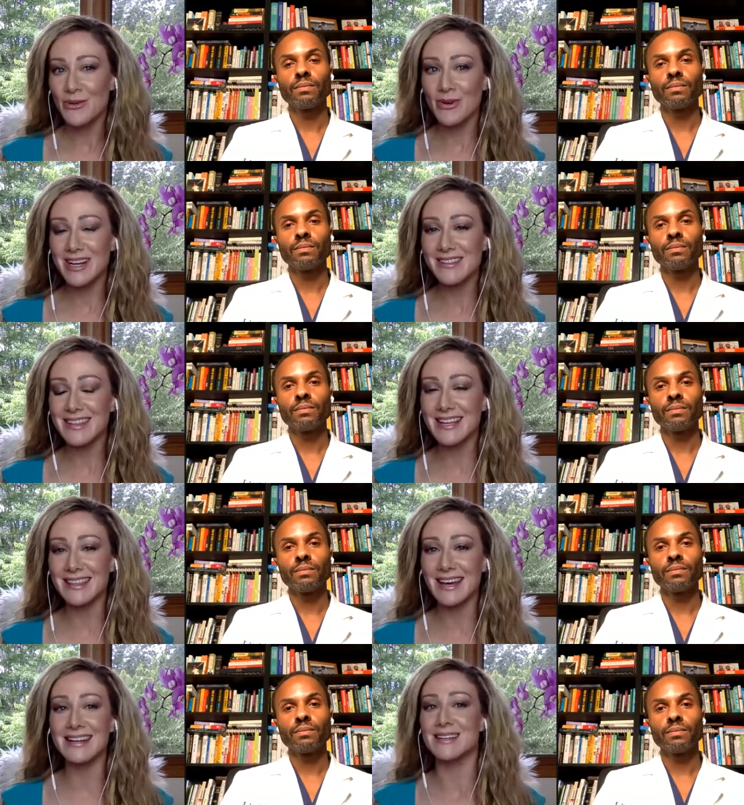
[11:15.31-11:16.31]
Speaker 1: What do you think
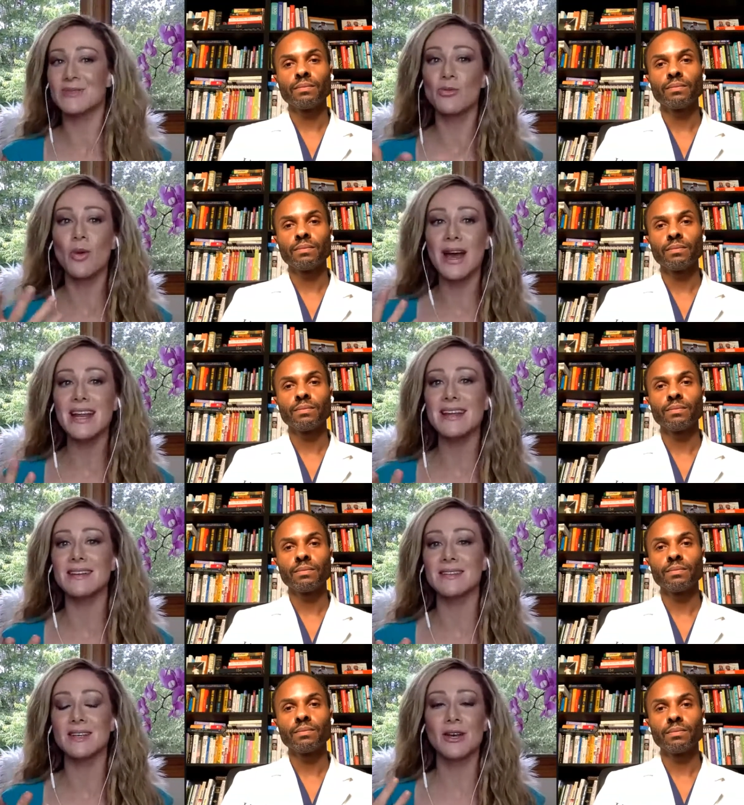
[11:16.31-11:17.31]
that is? What
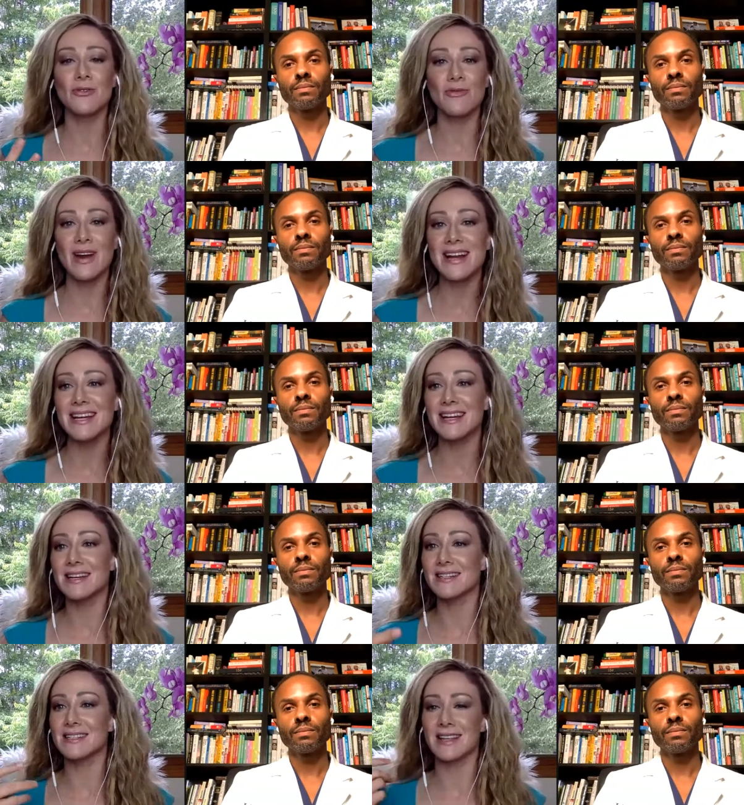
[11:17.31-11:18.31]
is
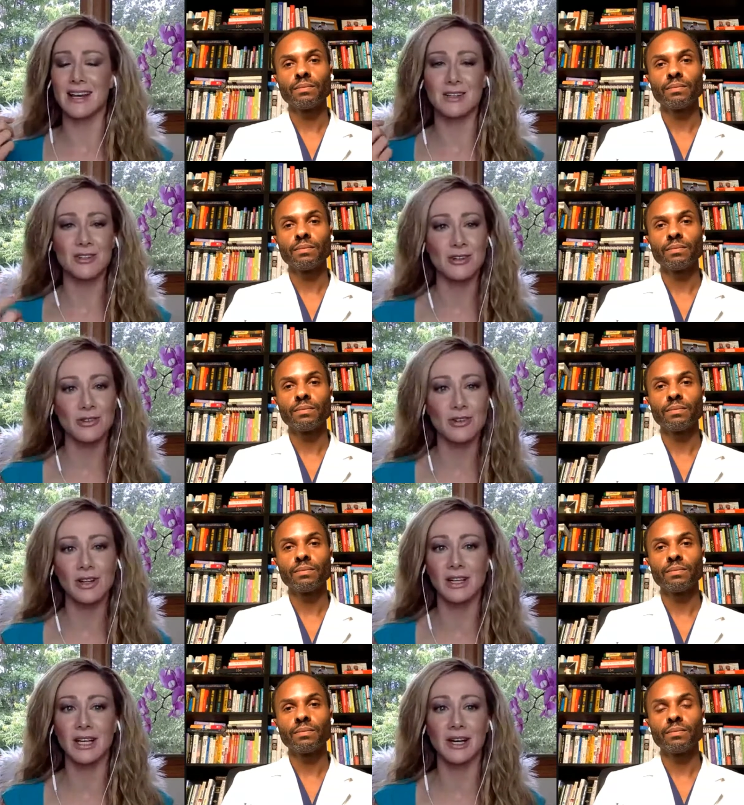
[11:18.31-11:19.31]
radiance, that internal
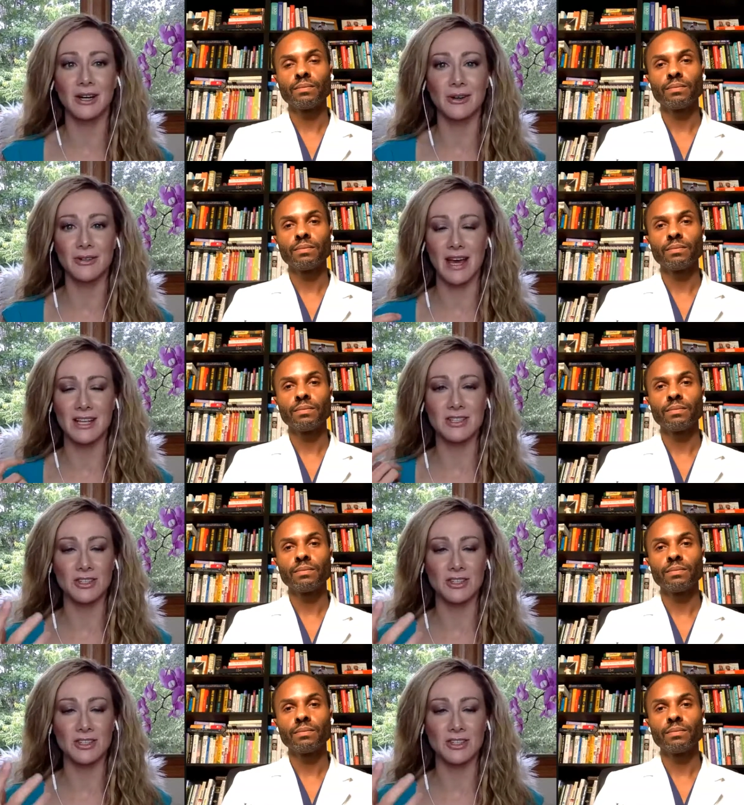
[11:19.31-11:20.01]
glow, that